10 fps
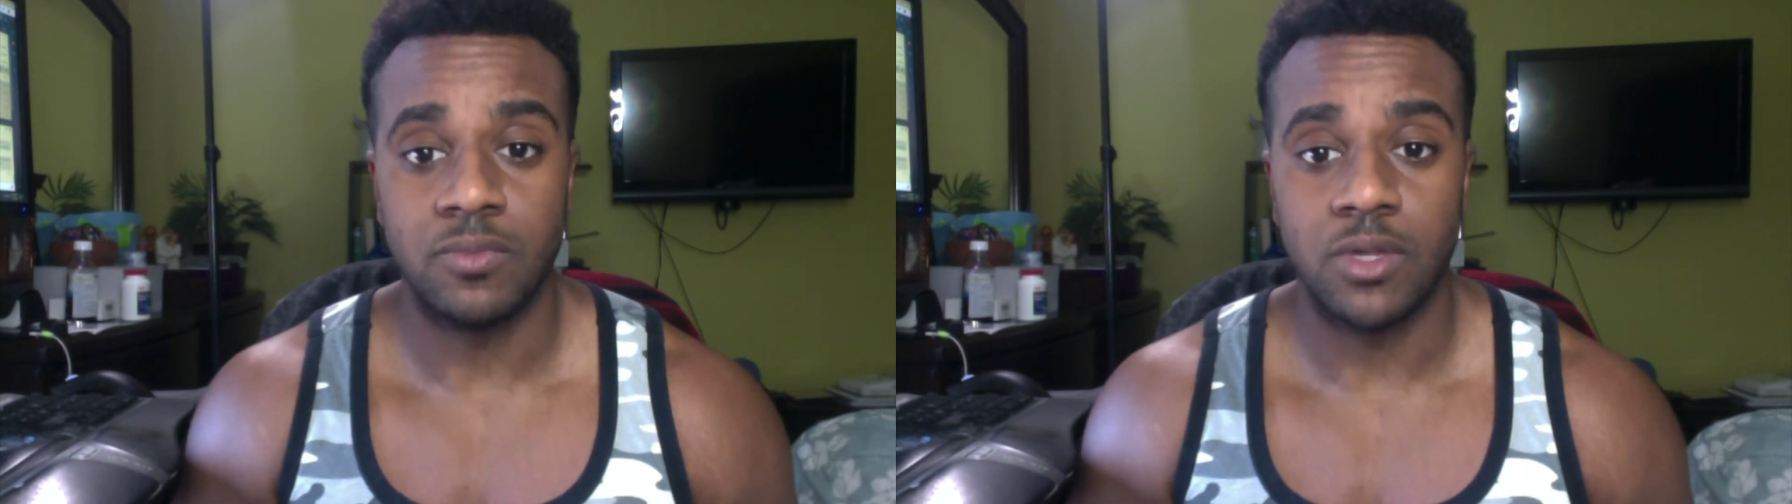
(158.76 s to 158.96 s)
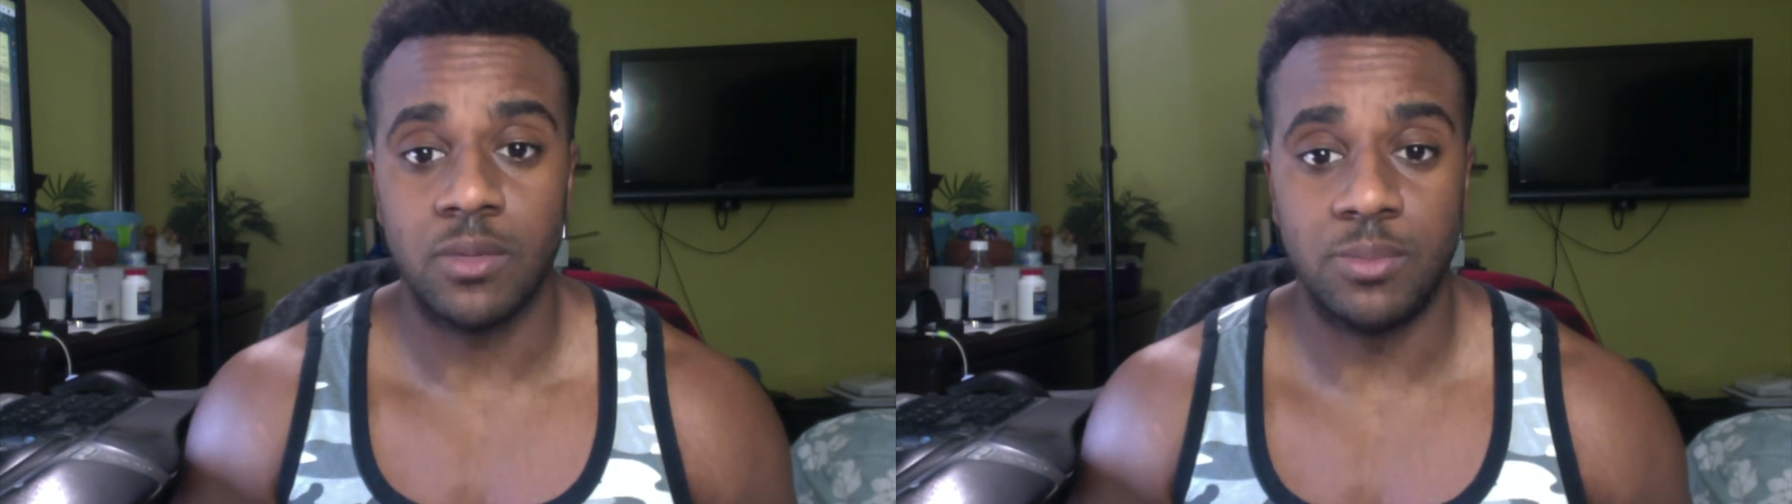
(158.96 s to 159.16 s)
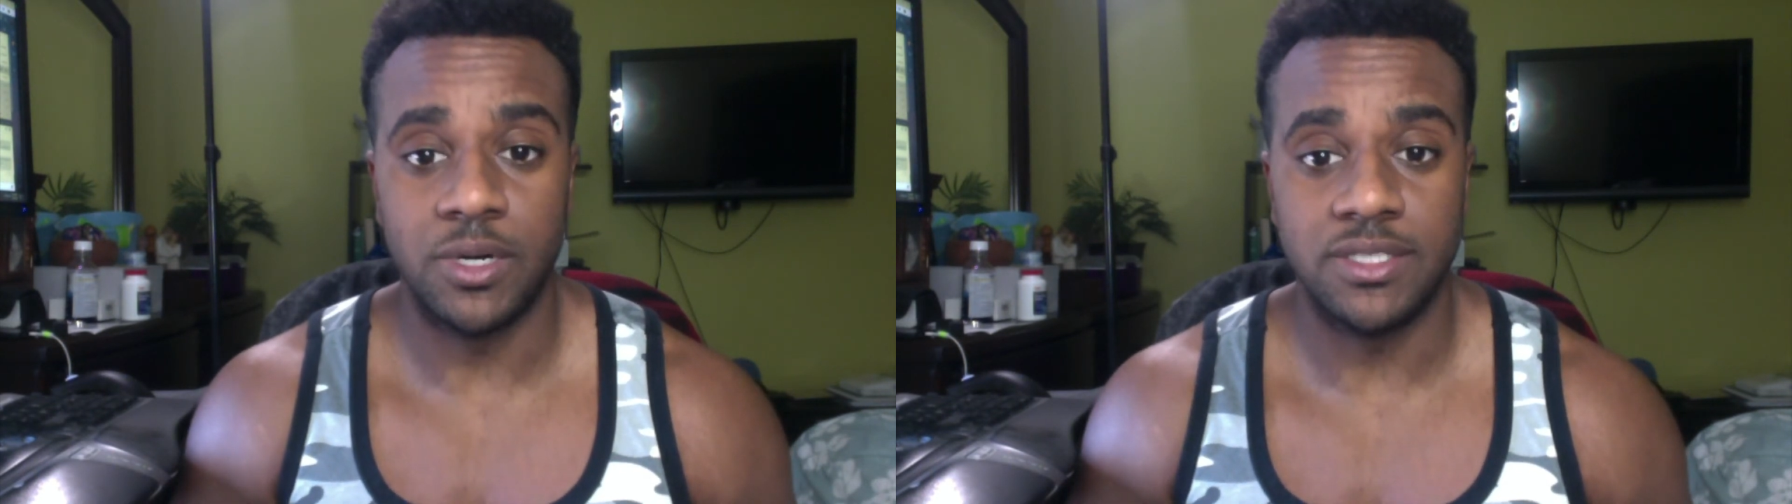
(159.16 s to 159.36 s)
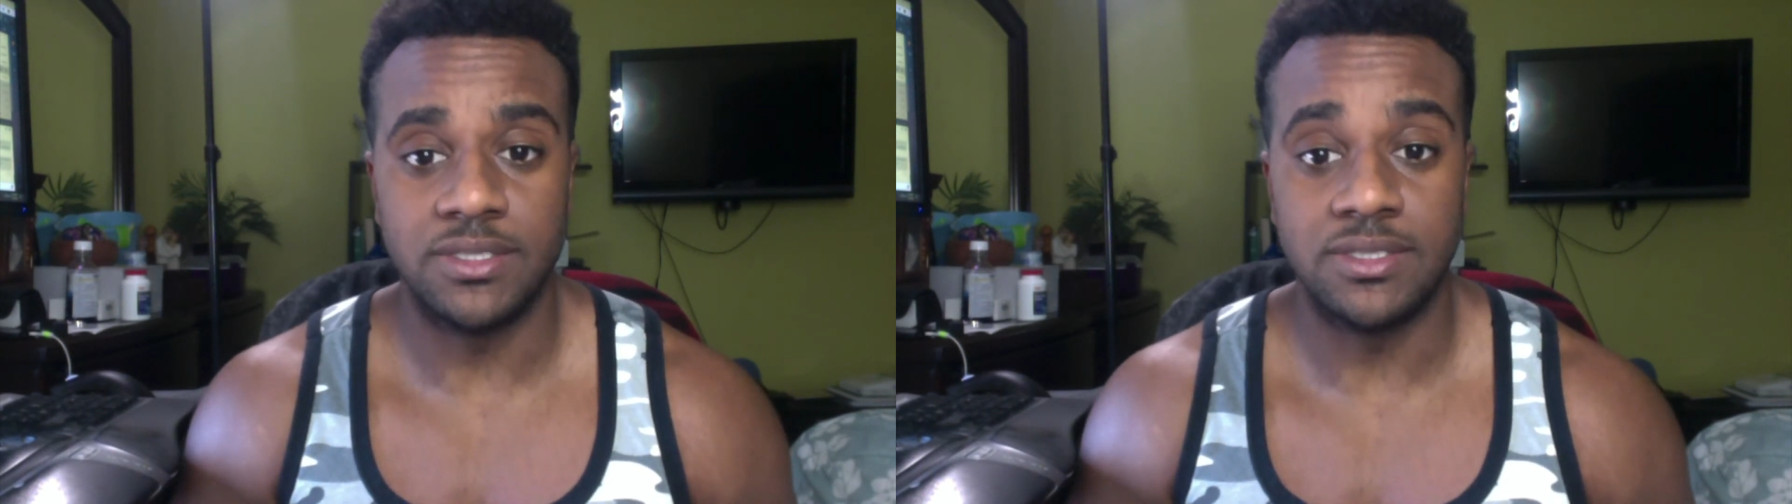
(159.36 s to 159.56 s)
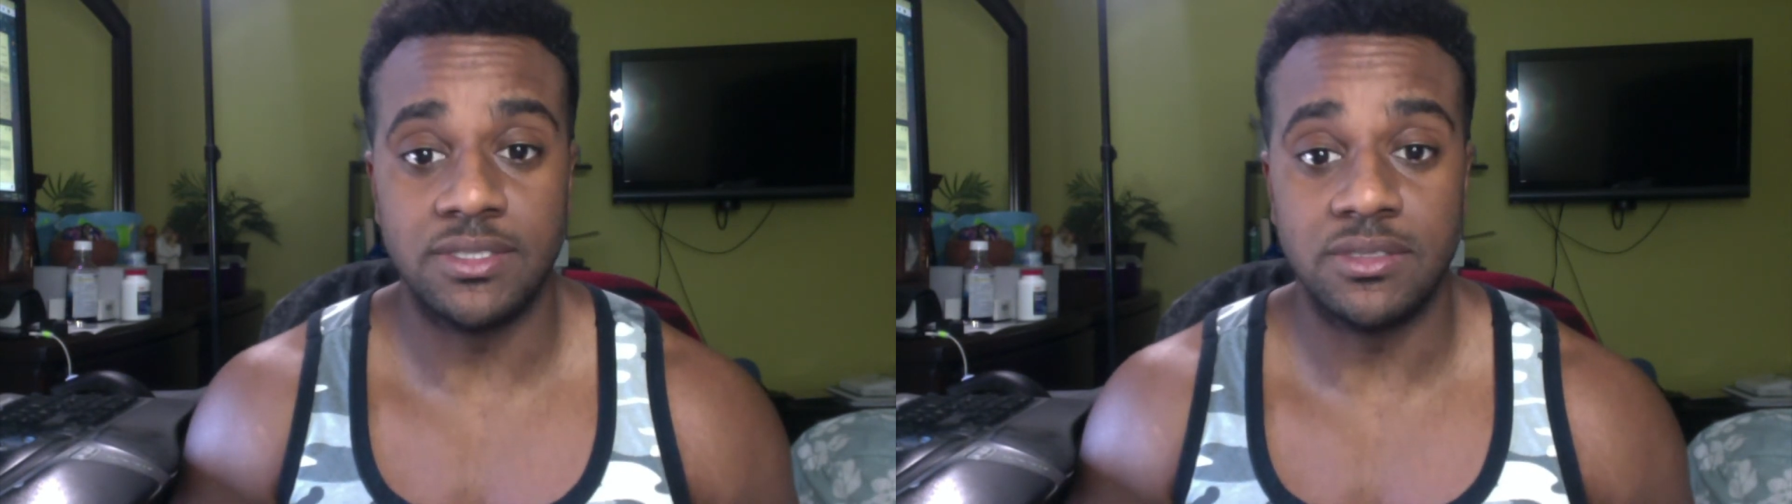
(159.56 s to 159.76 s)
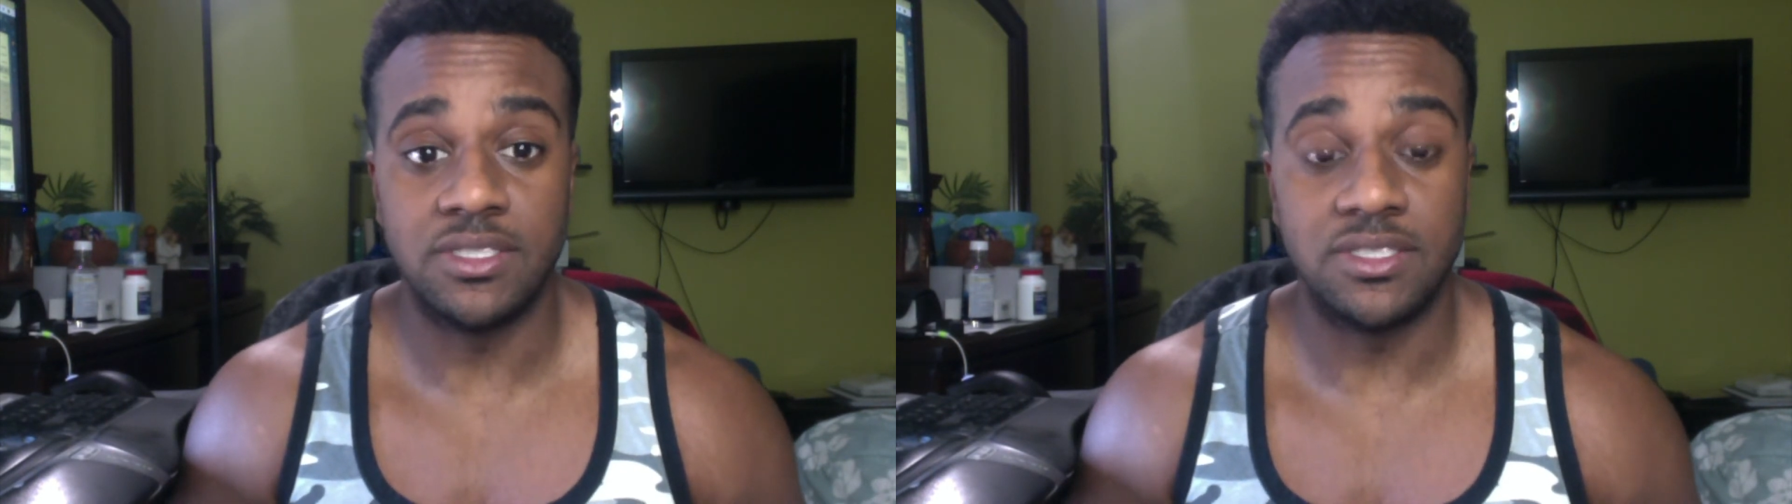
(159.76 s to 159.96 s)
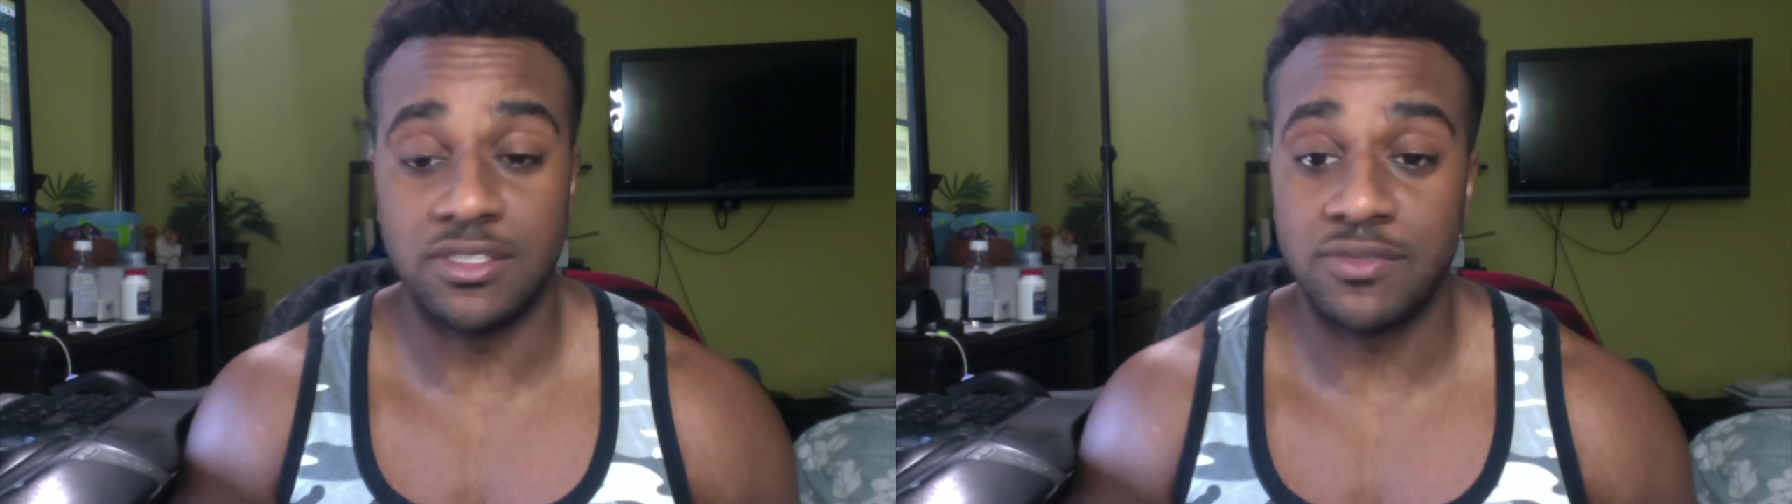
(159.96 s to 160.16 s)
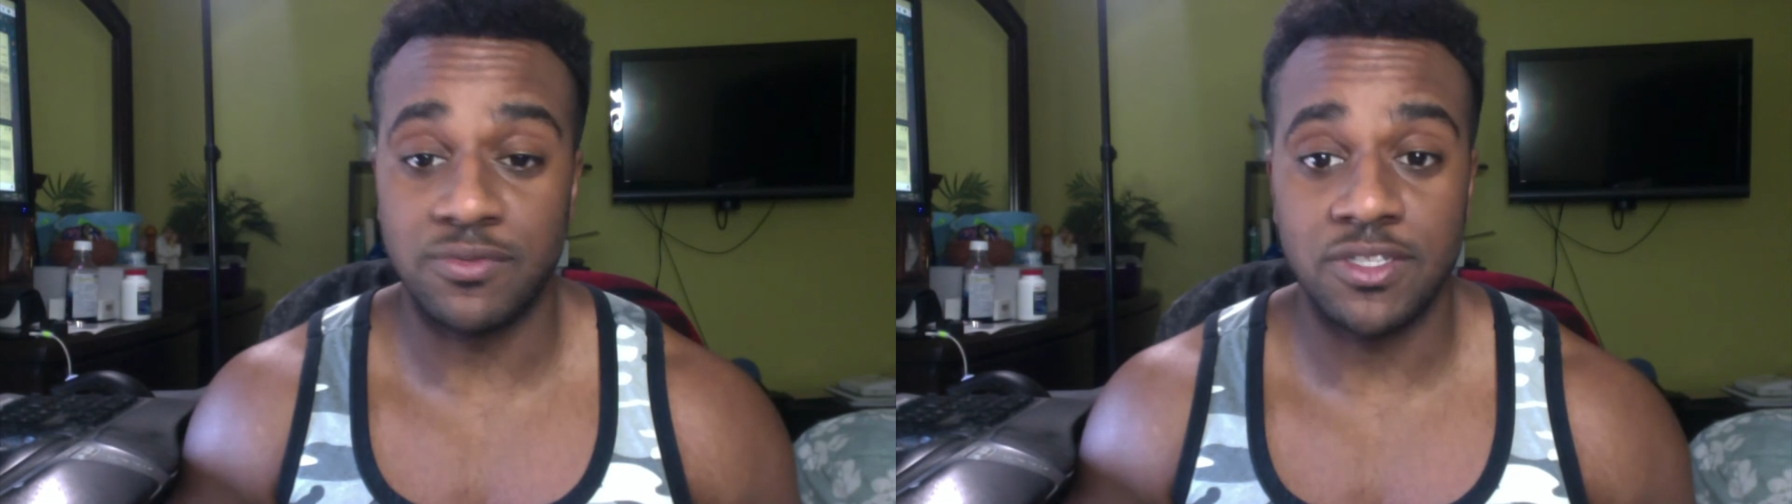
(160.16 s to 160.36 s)
But this is
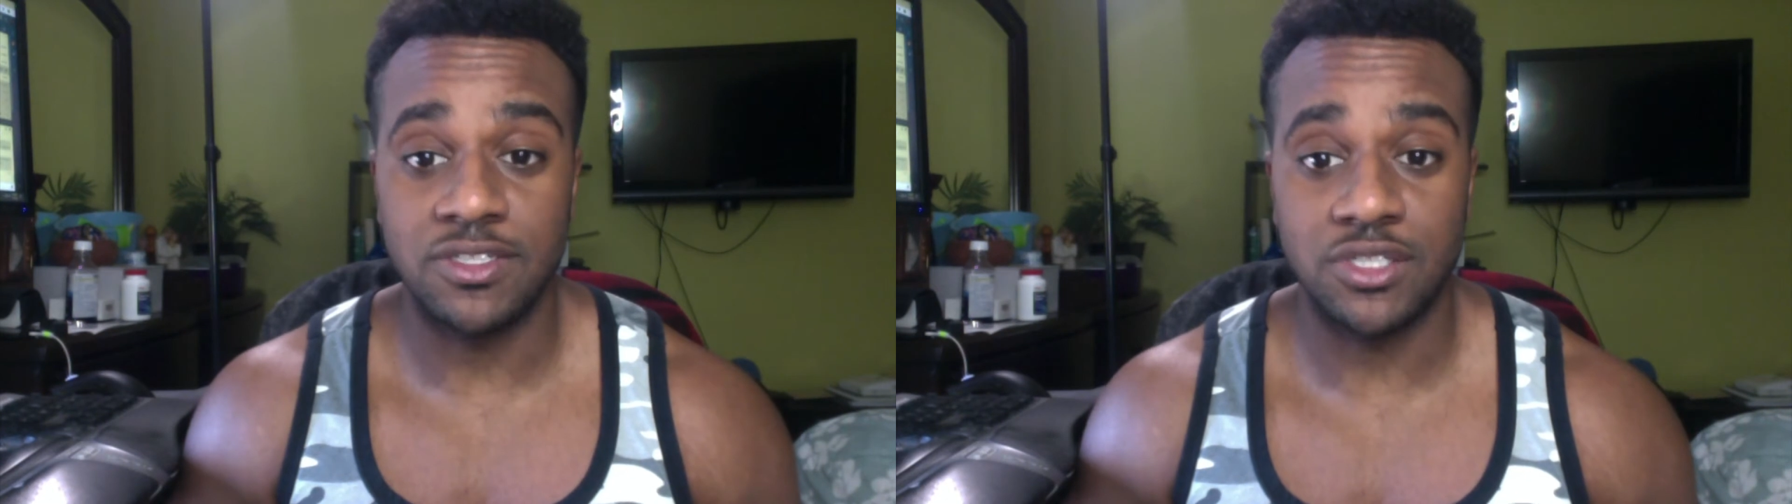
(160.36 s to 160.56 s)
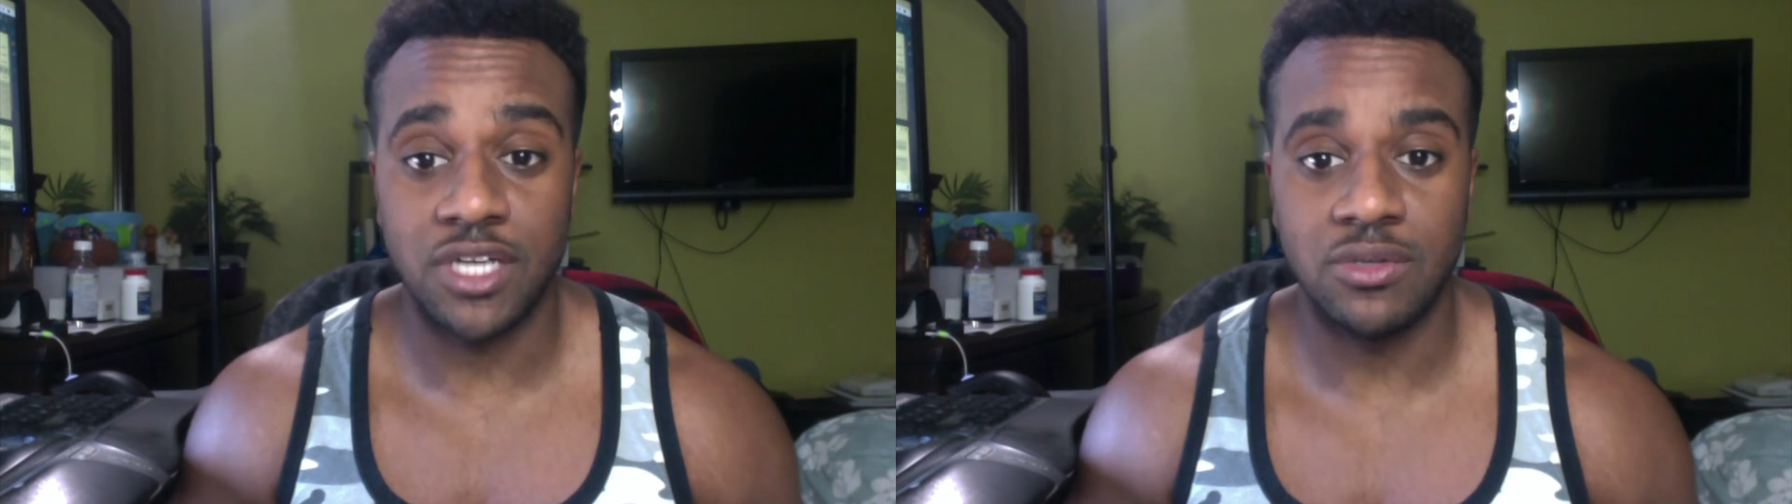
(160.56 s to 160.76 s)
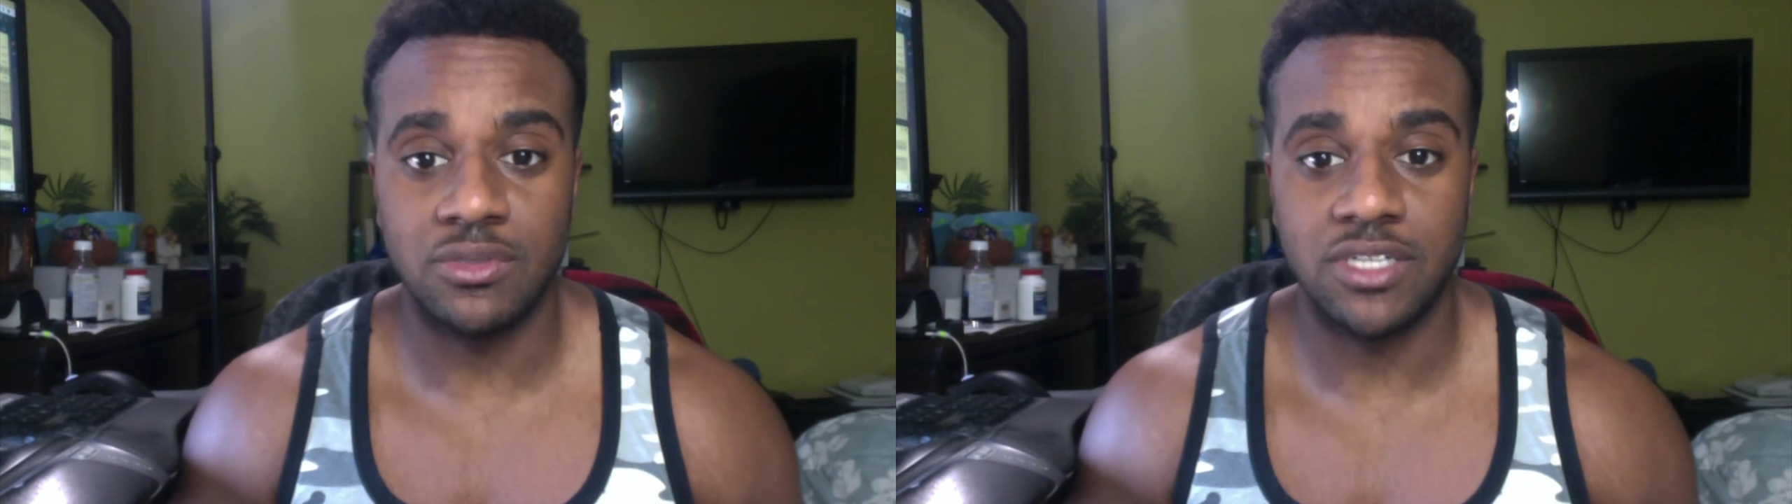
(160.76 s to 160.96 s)
a fitness channel,